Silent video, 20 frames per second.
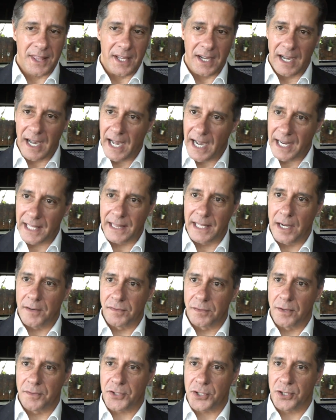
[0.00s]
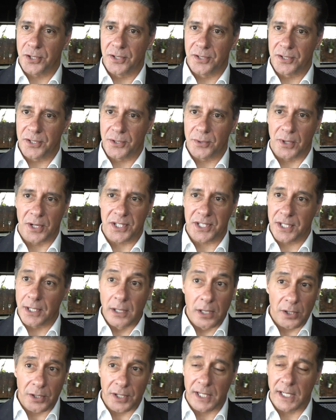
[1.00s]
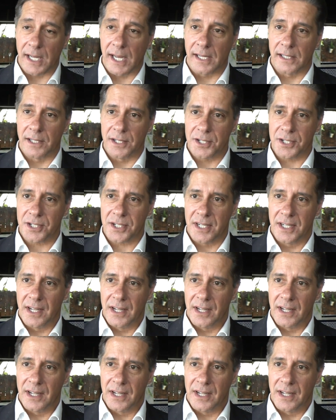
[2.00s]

a high level of students who are still learning English,